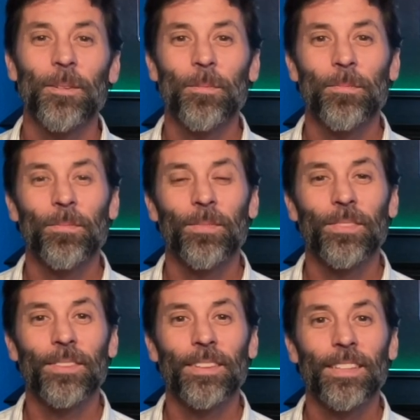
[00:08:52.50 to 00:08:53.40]

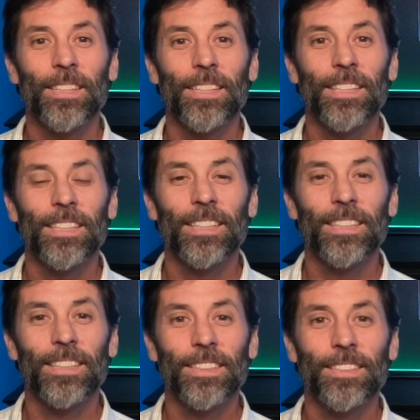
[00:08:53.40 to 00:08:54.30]

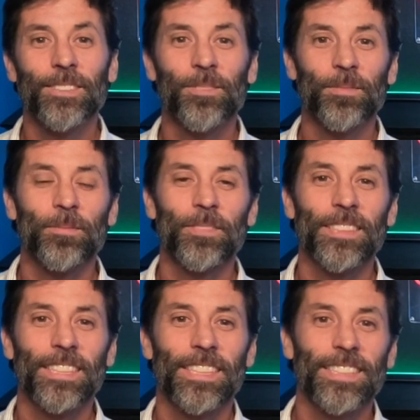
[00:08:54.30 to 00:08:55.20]

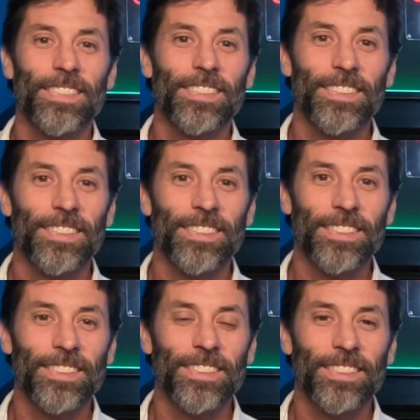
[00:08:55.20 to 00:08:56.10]

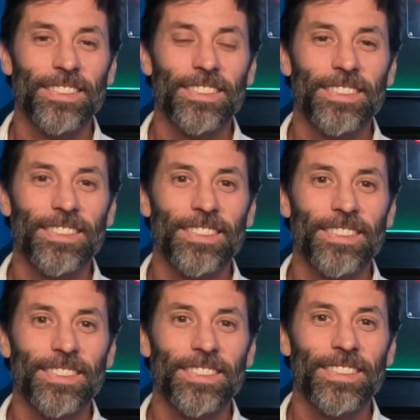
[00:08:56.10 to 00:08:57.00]
[no speech]